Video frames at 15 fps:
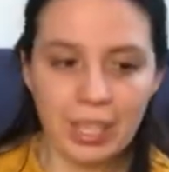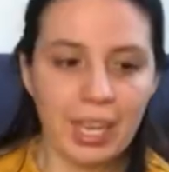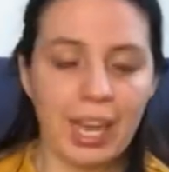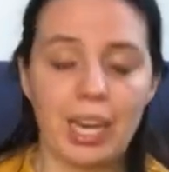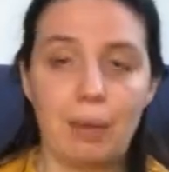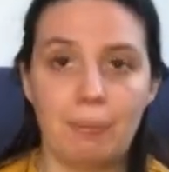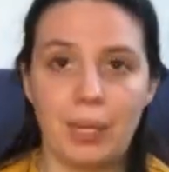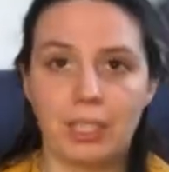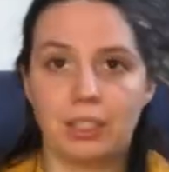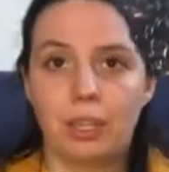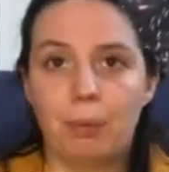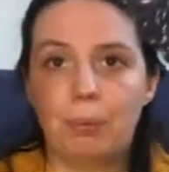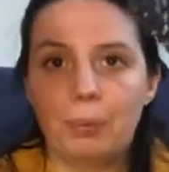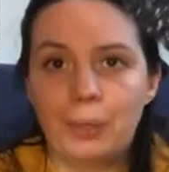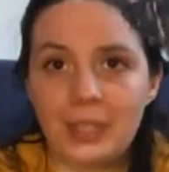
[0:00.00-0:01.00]
And I picked
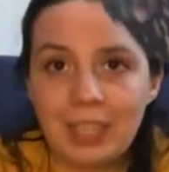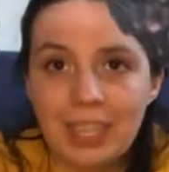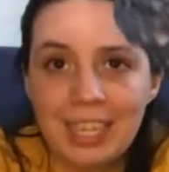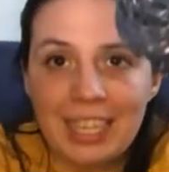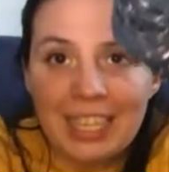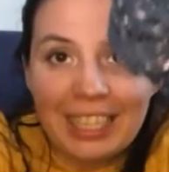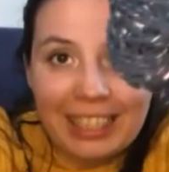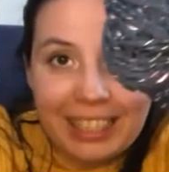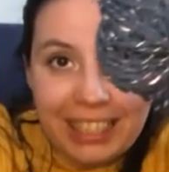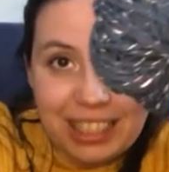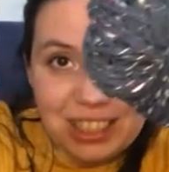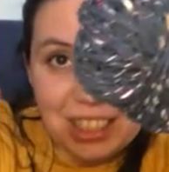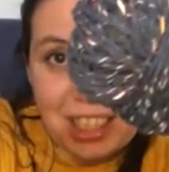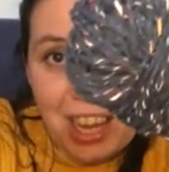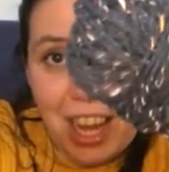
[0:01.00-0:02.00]
up
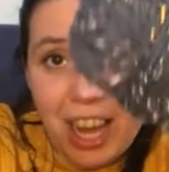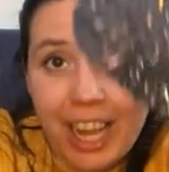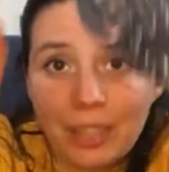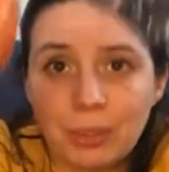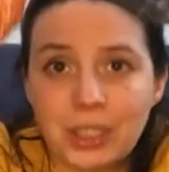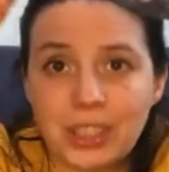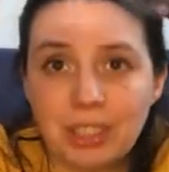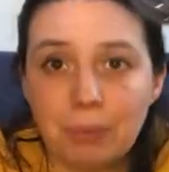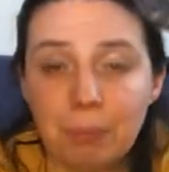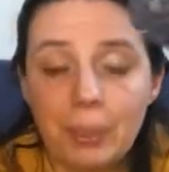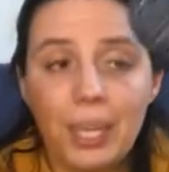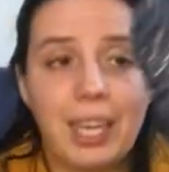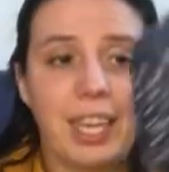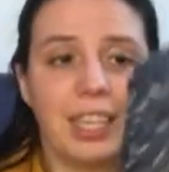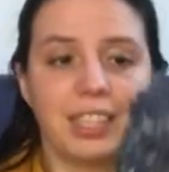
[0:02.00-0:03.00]
this yarn, which is
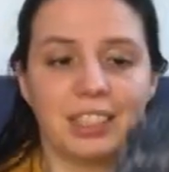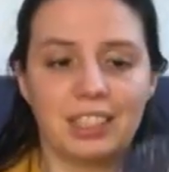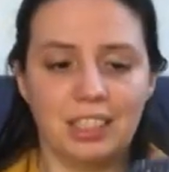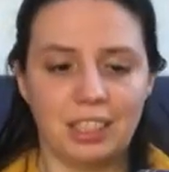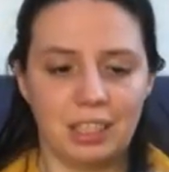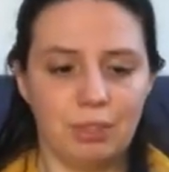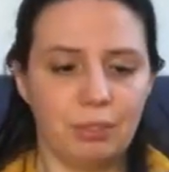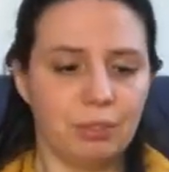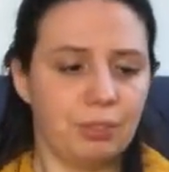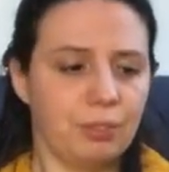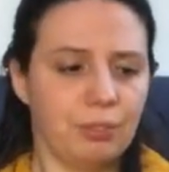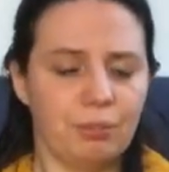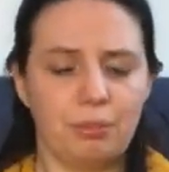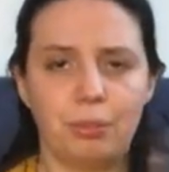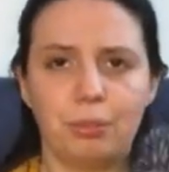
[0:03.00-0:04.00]
big. It's knitted with
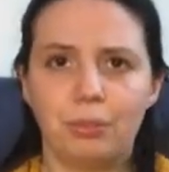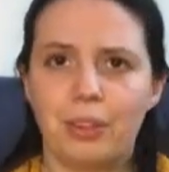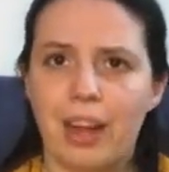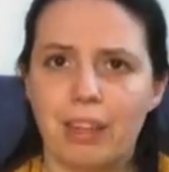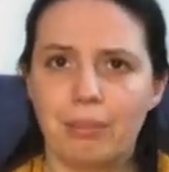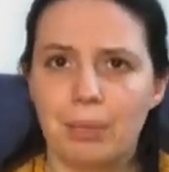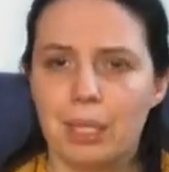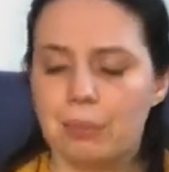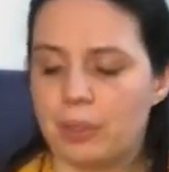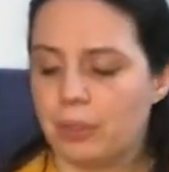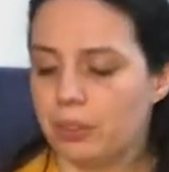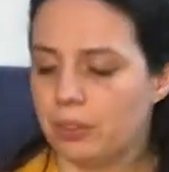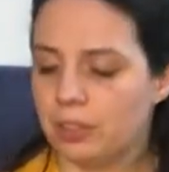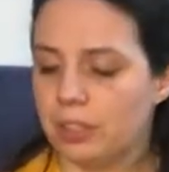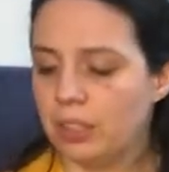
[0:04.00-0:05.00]
5
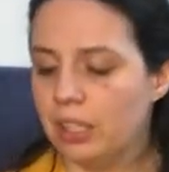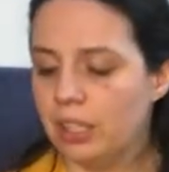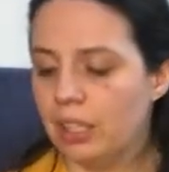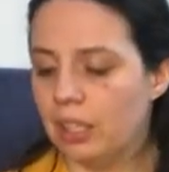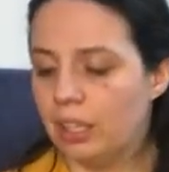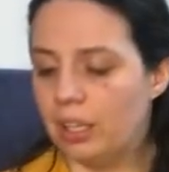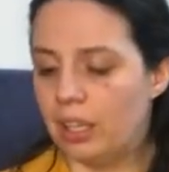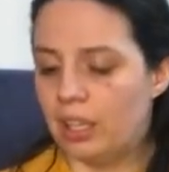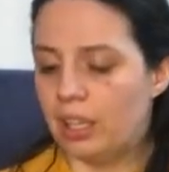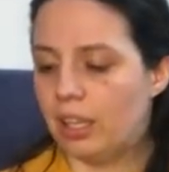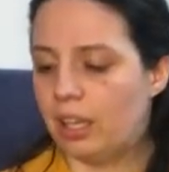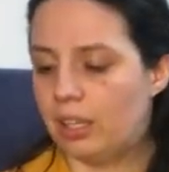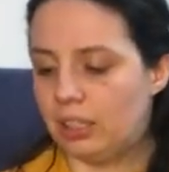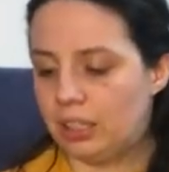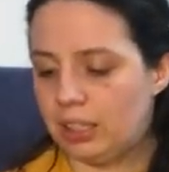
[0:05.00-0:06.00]
millimeters
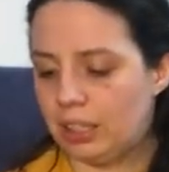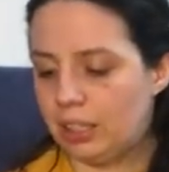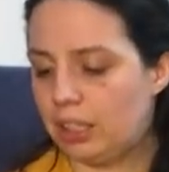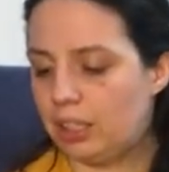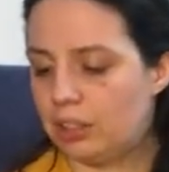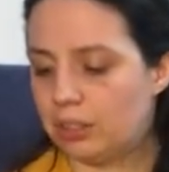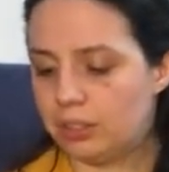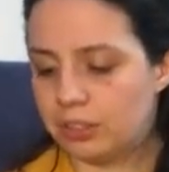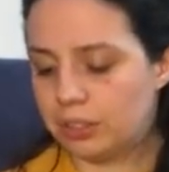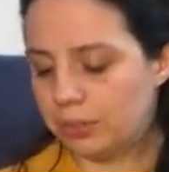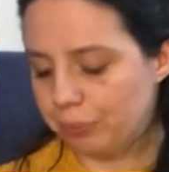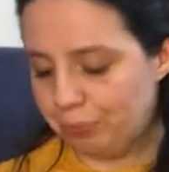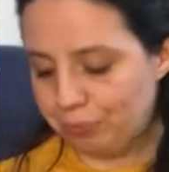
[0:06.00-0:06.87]
knitting needles.